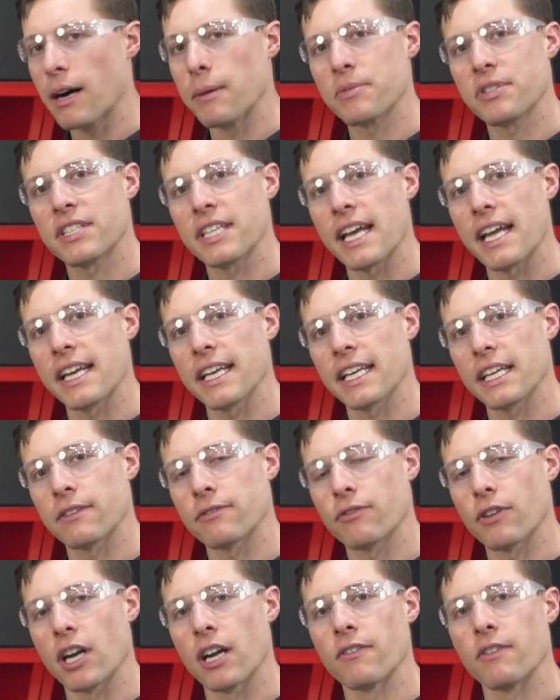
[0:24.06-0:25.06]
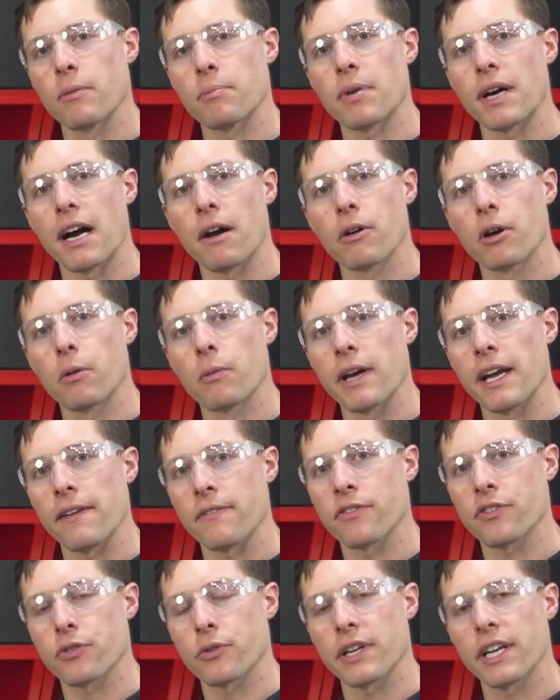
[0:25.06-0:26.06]
I'm standing in front of a
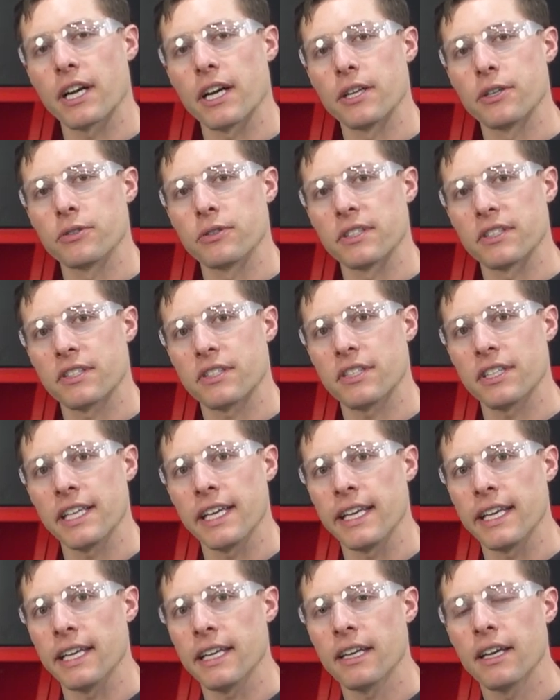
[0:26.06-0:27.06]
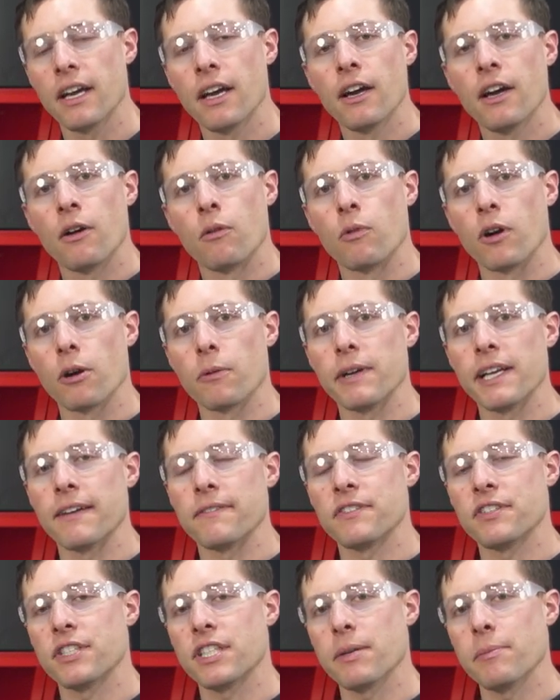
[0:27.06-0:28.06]
PowerWave 300C where we
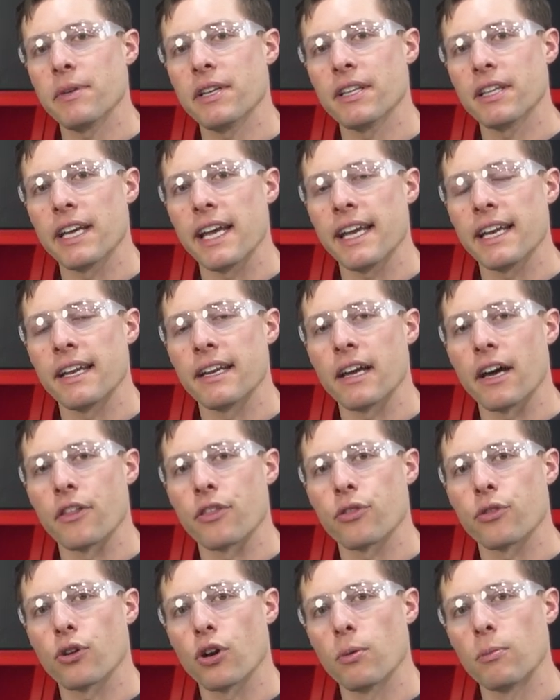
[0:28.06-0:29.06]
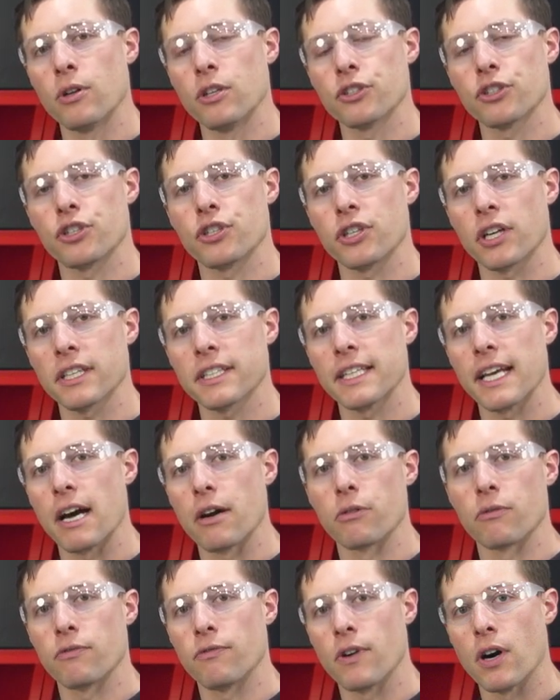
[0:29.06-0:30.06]
have simulated a thermal
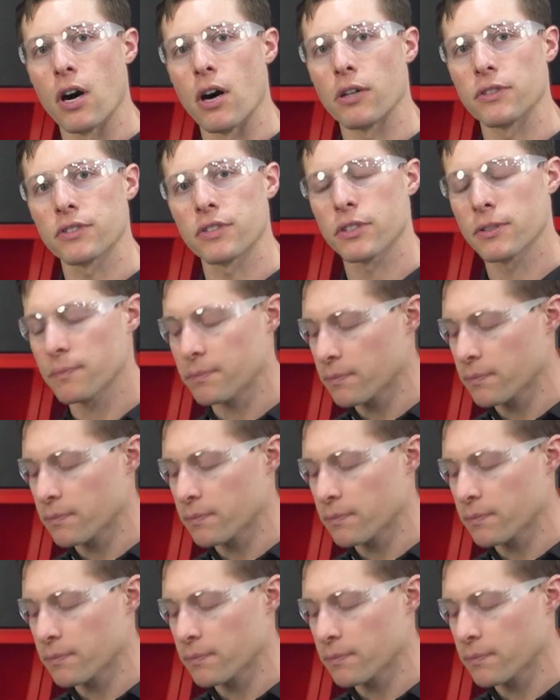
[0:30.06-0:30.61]
shutdown fault.